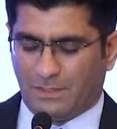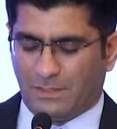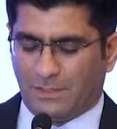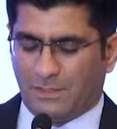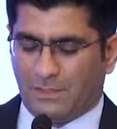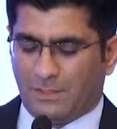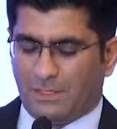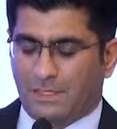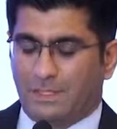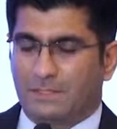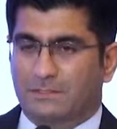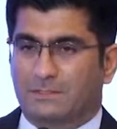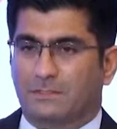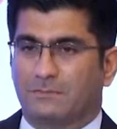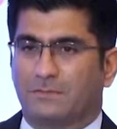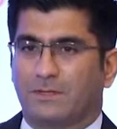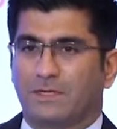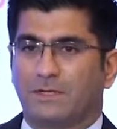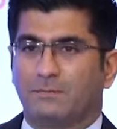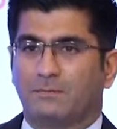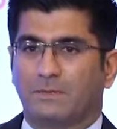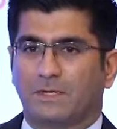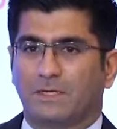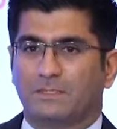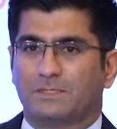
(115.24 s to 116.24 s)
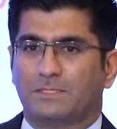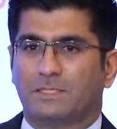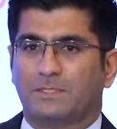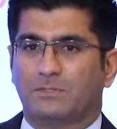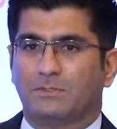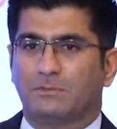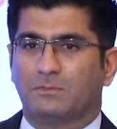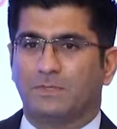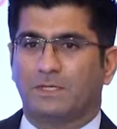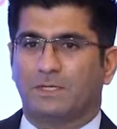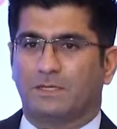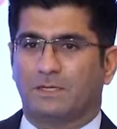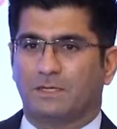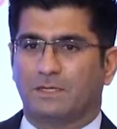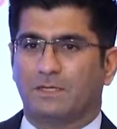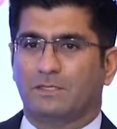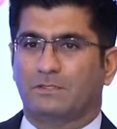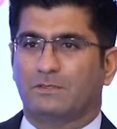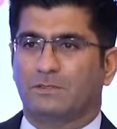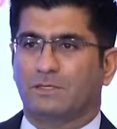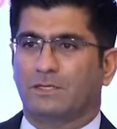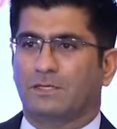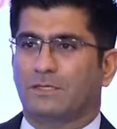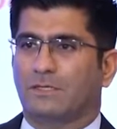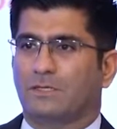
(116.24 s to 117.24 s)
It's a very pleasure to be here
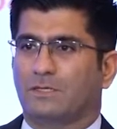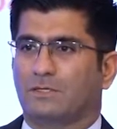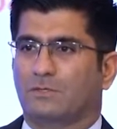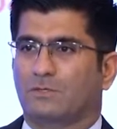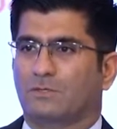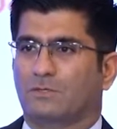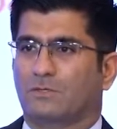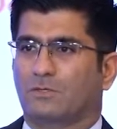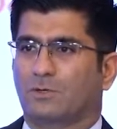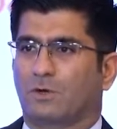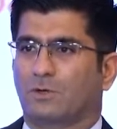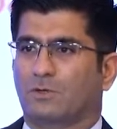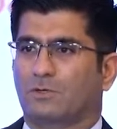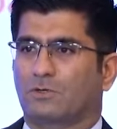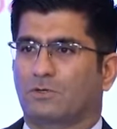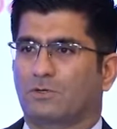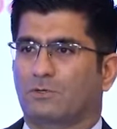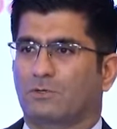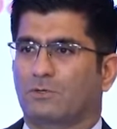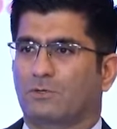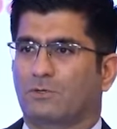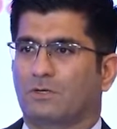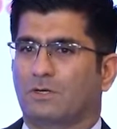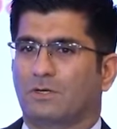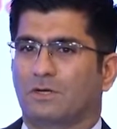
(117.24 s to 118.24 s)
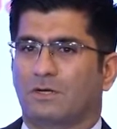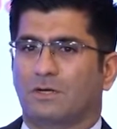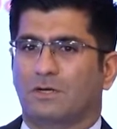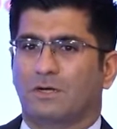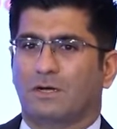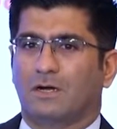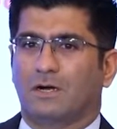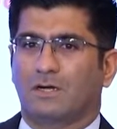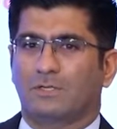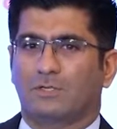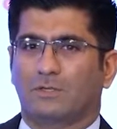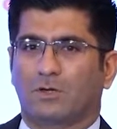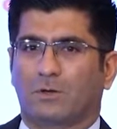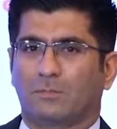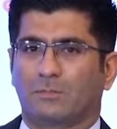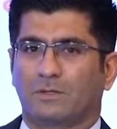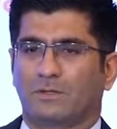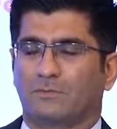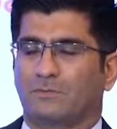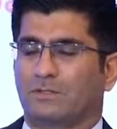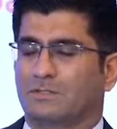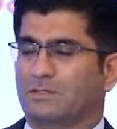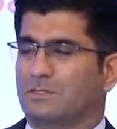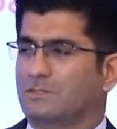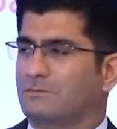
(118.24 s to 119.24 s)
today to talk to a topic
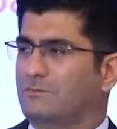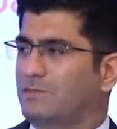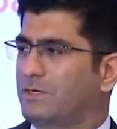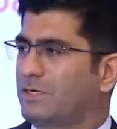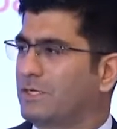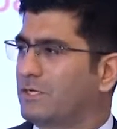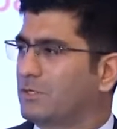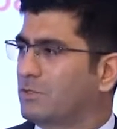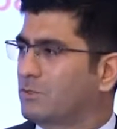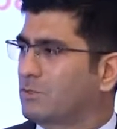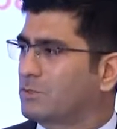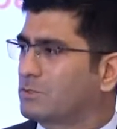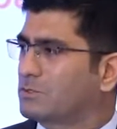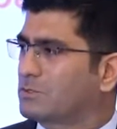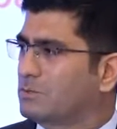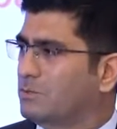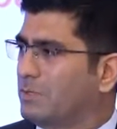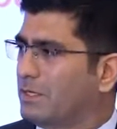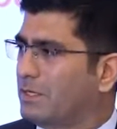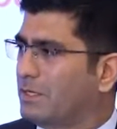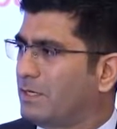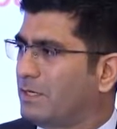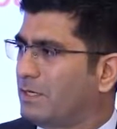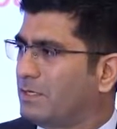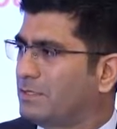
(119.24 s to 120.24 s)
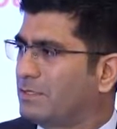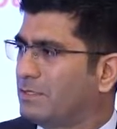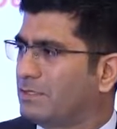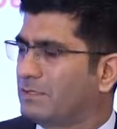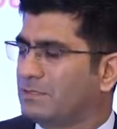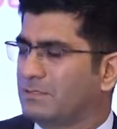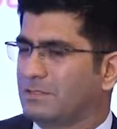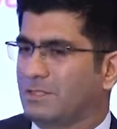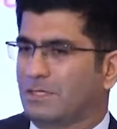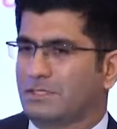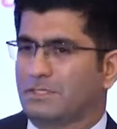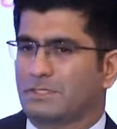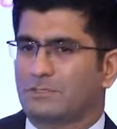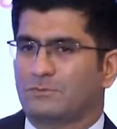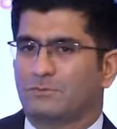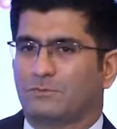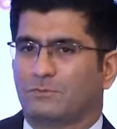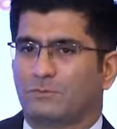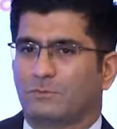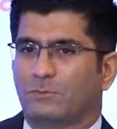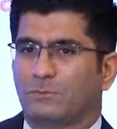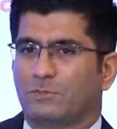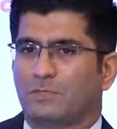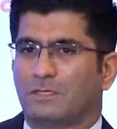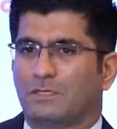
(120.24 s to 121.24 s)
which is very close to my heart, that is
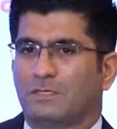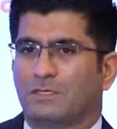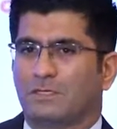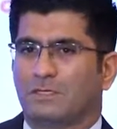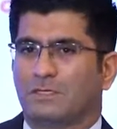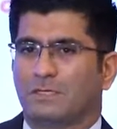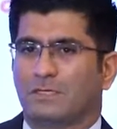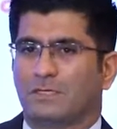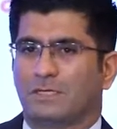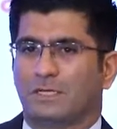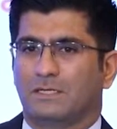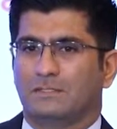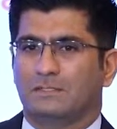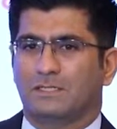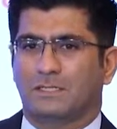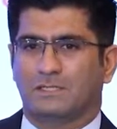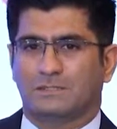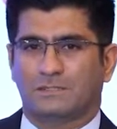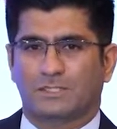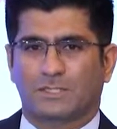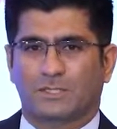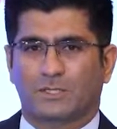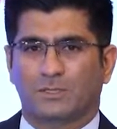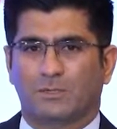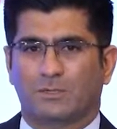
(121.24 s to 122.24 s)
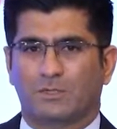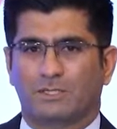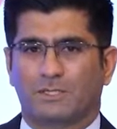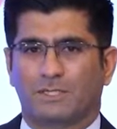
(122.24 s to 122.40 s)
food security in